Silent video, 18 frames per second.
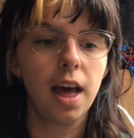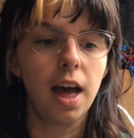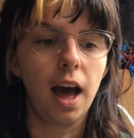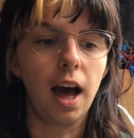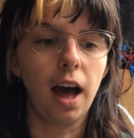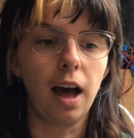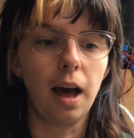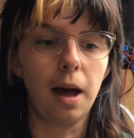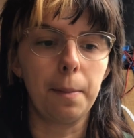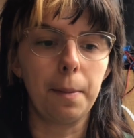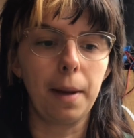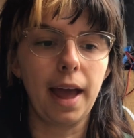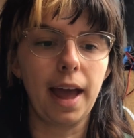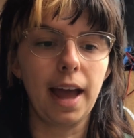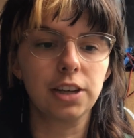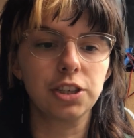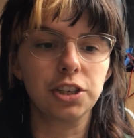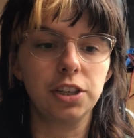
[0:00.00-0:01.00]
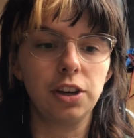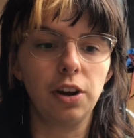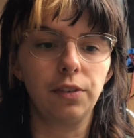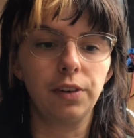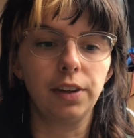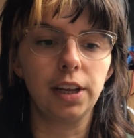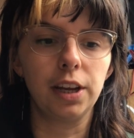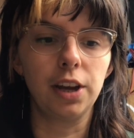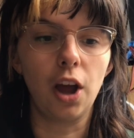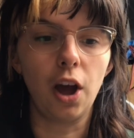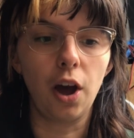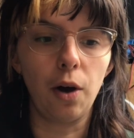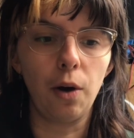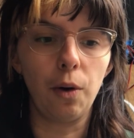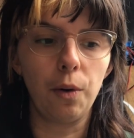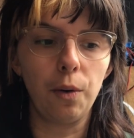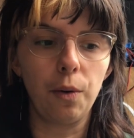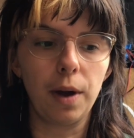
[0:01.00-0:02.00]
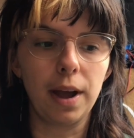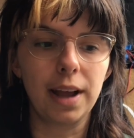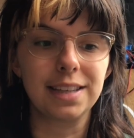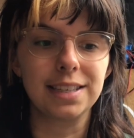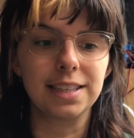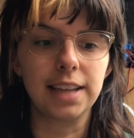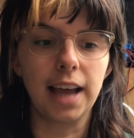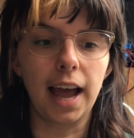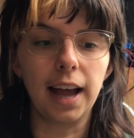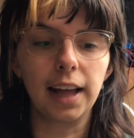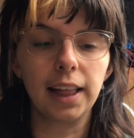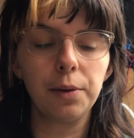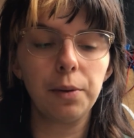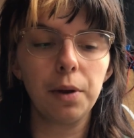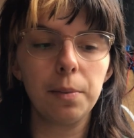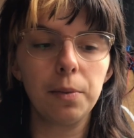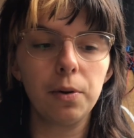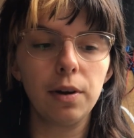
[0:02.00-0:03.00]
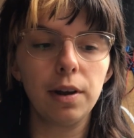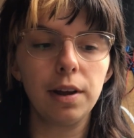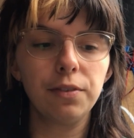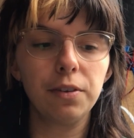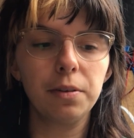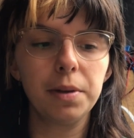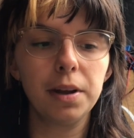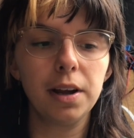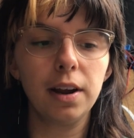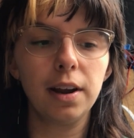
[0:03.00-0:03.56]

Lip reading: I actually don't really know exactly where I'm going from here.